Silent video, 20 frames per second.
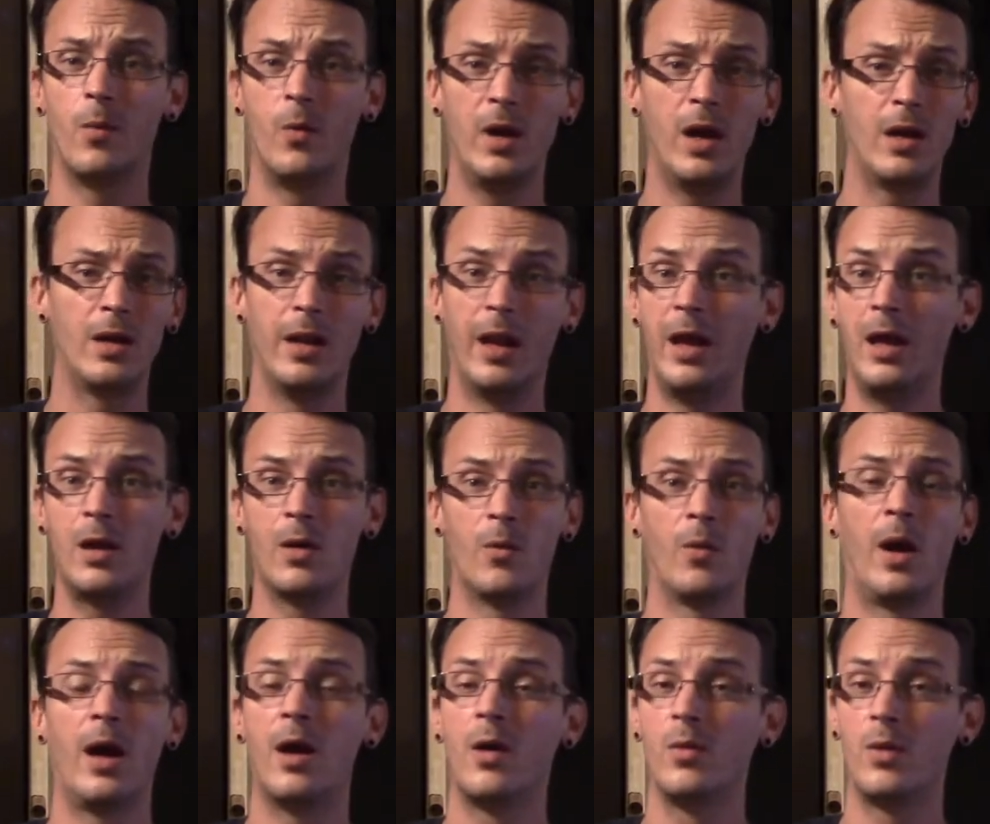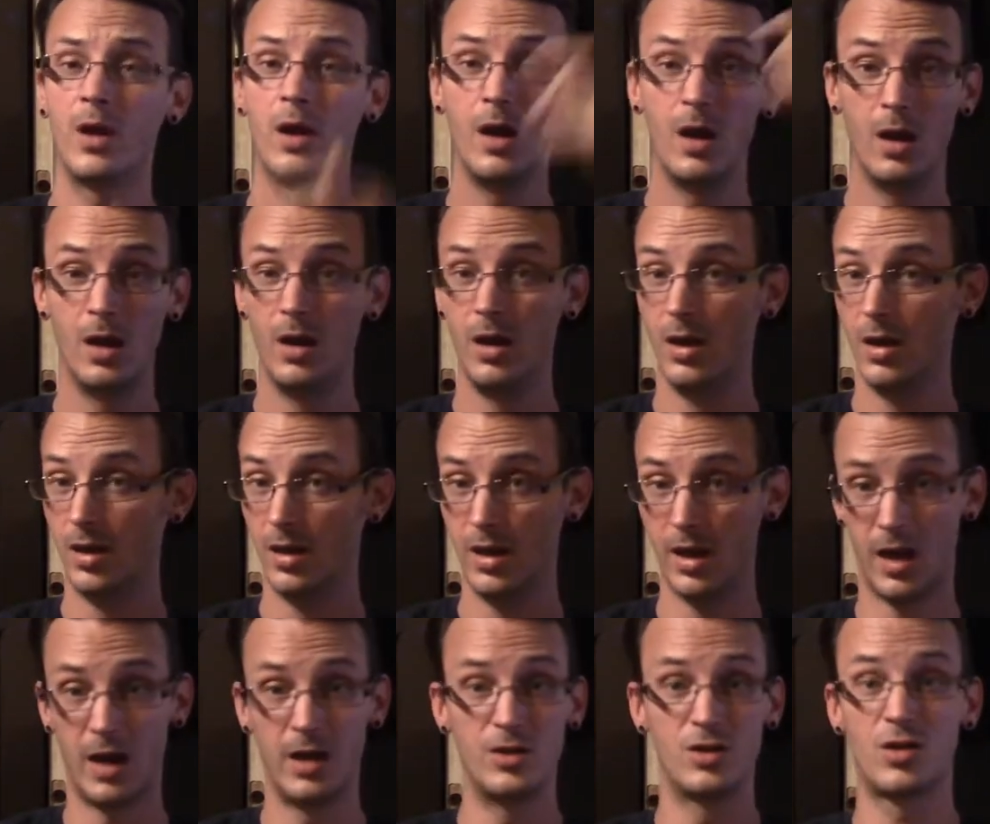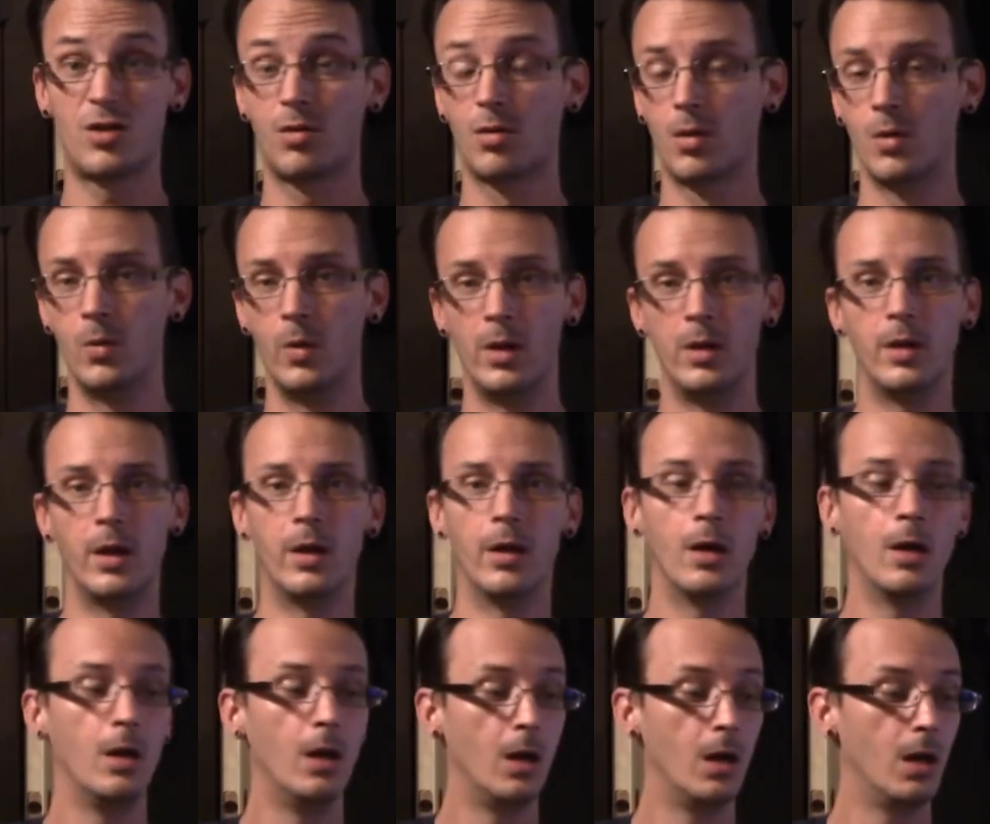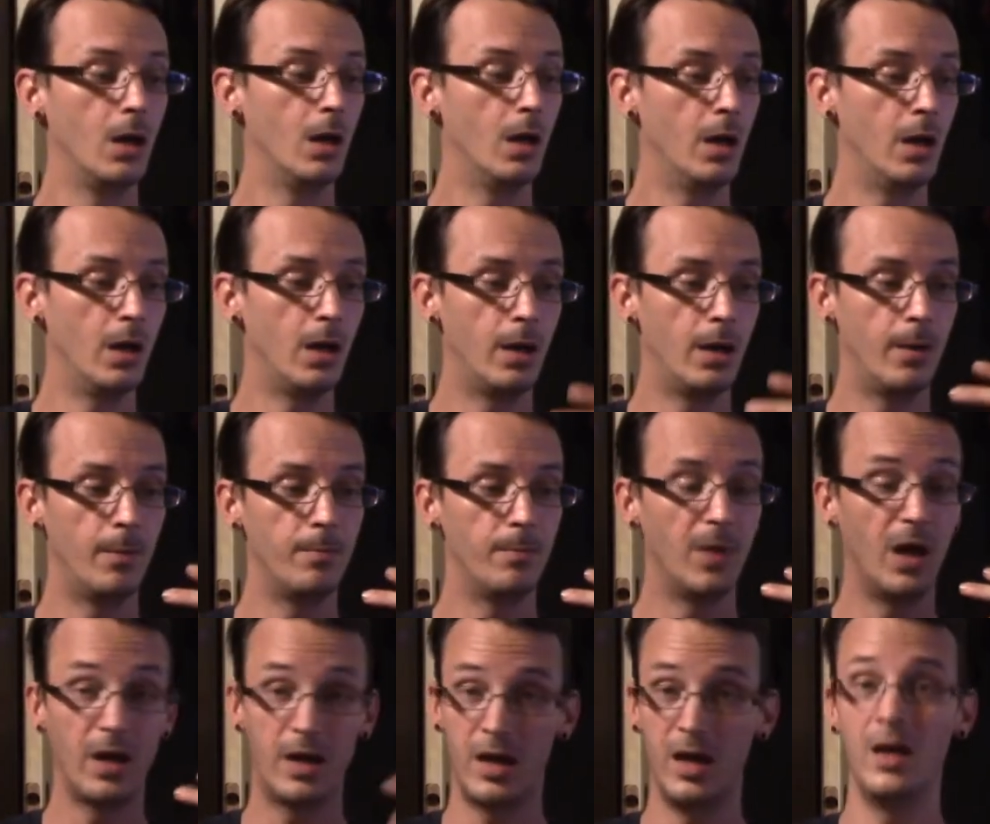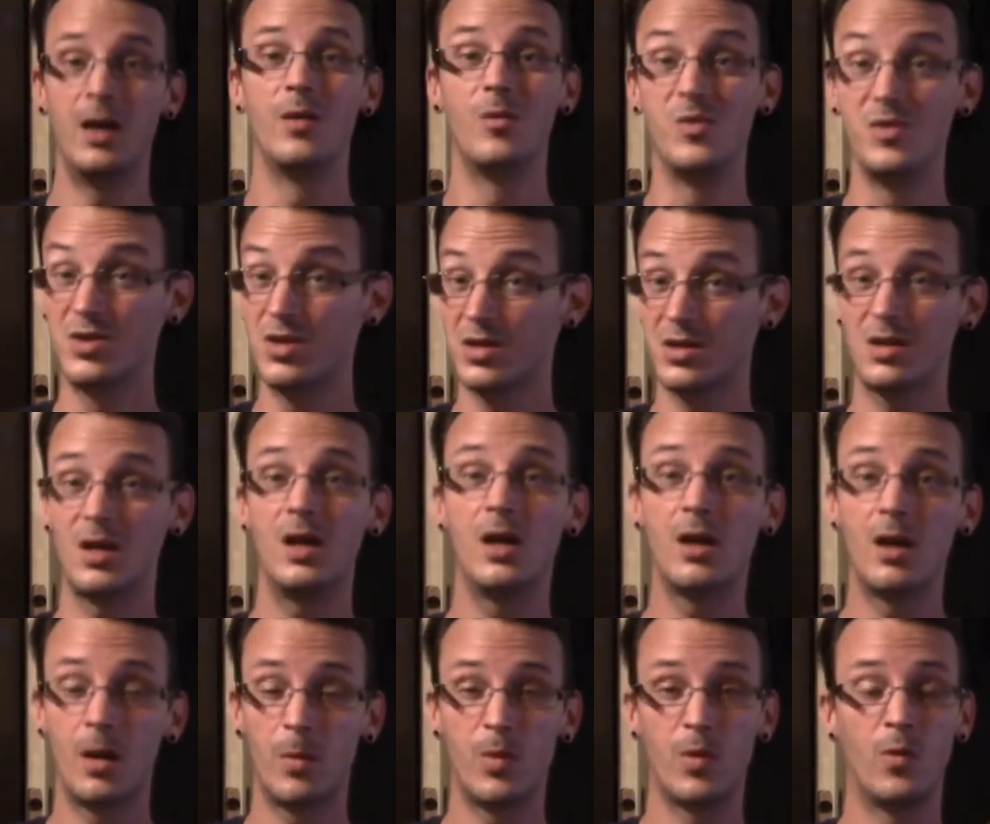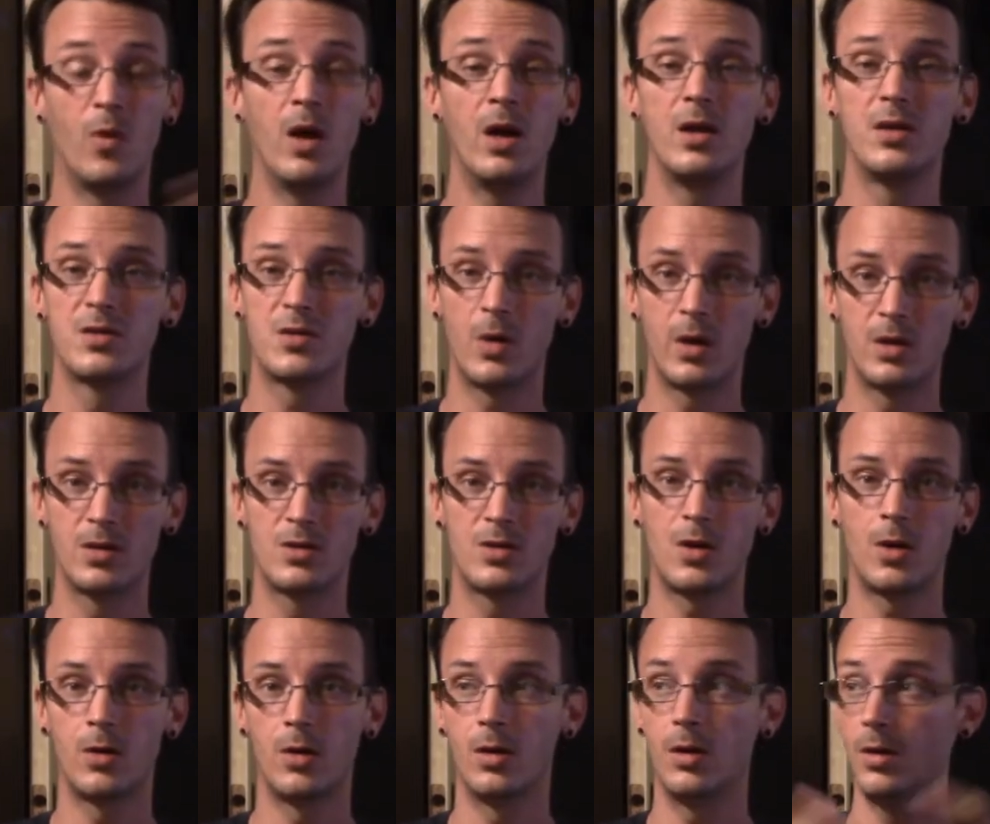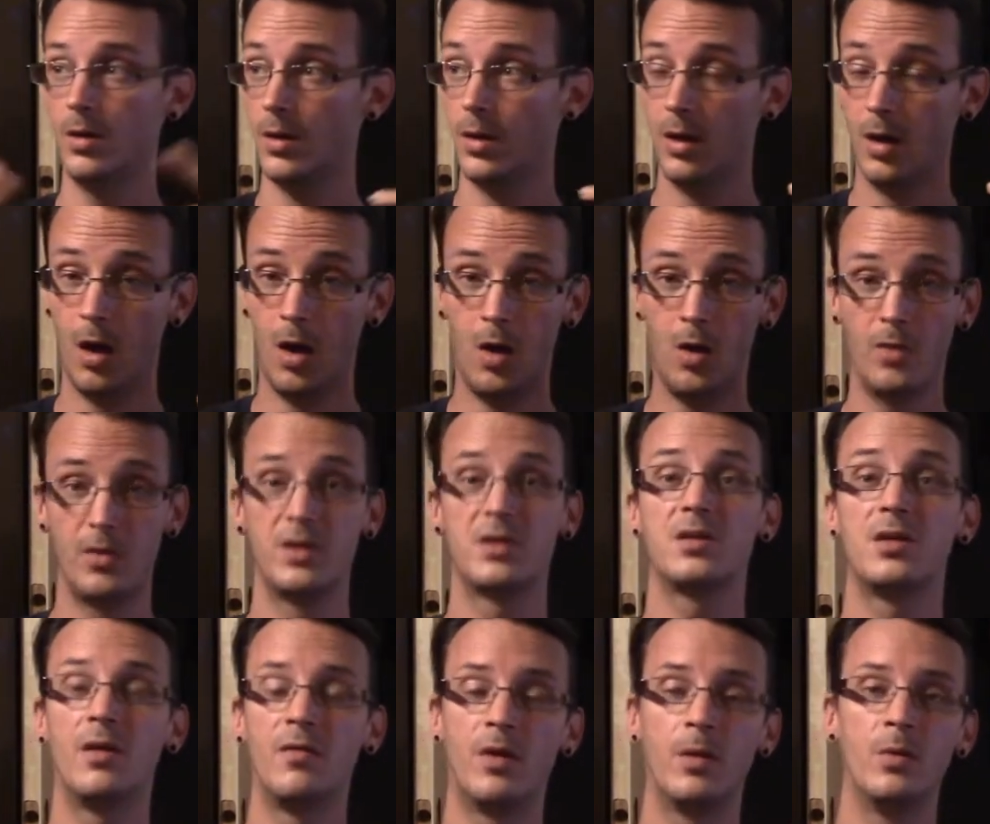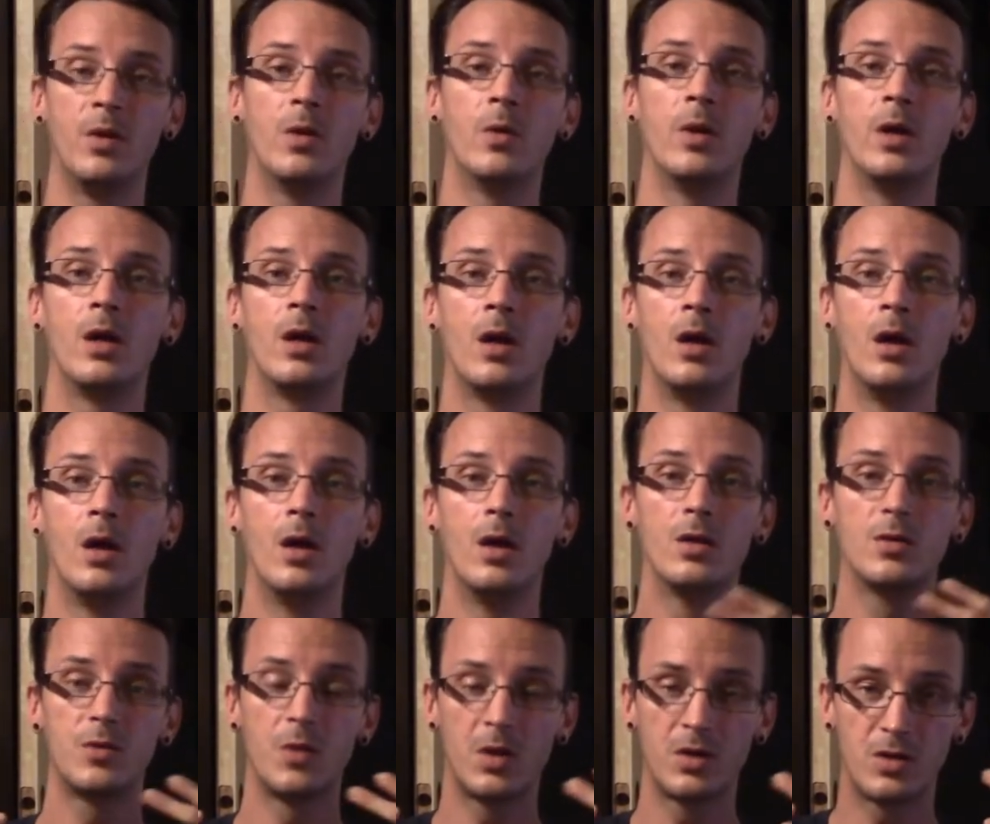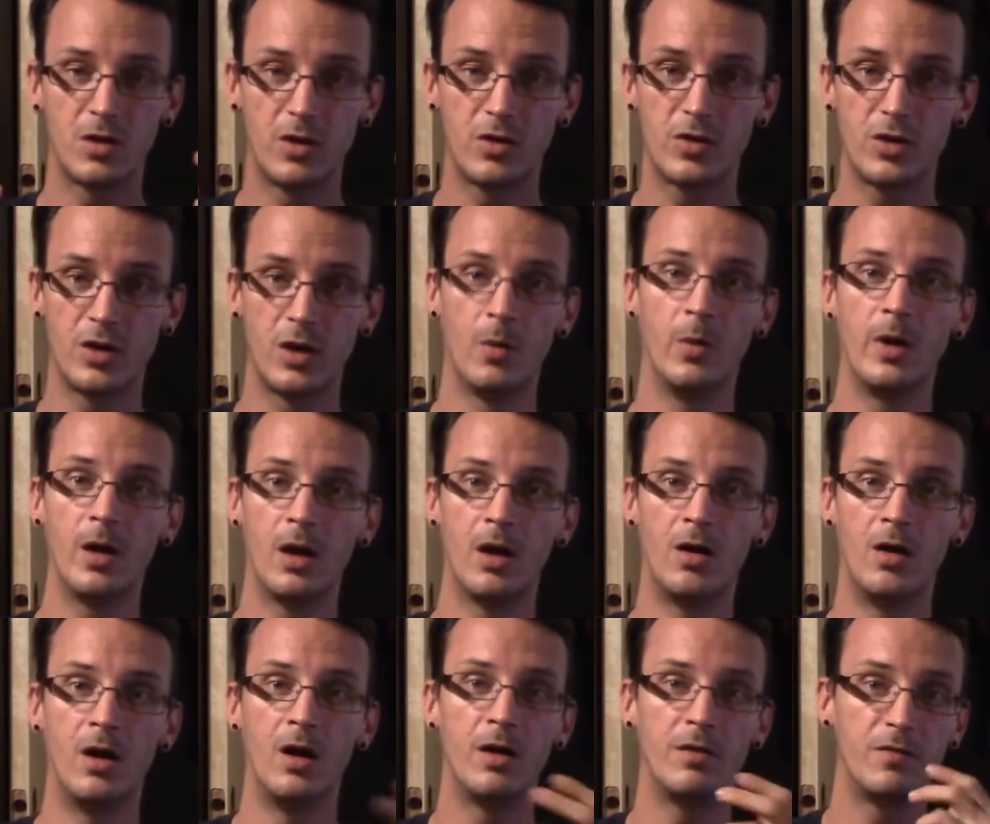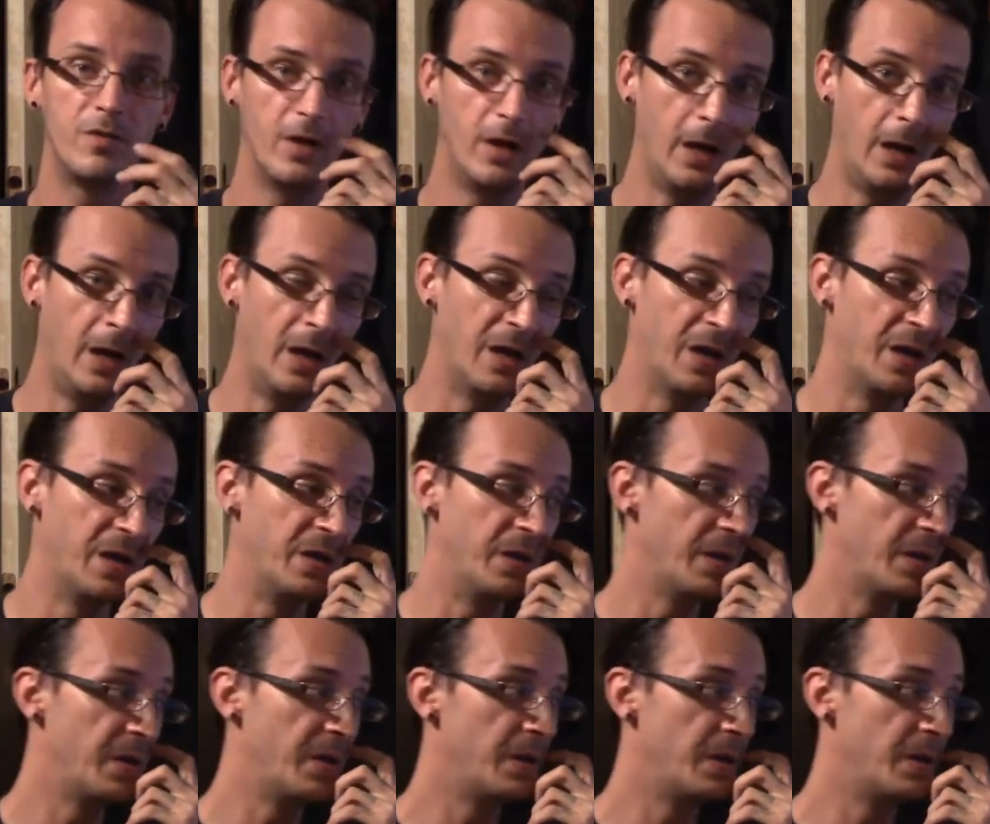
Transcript: we had laying around that I just threw in there. Um, again, it was just to get it up and running so I can start all this stuff I'm doing so I can start showing it off. And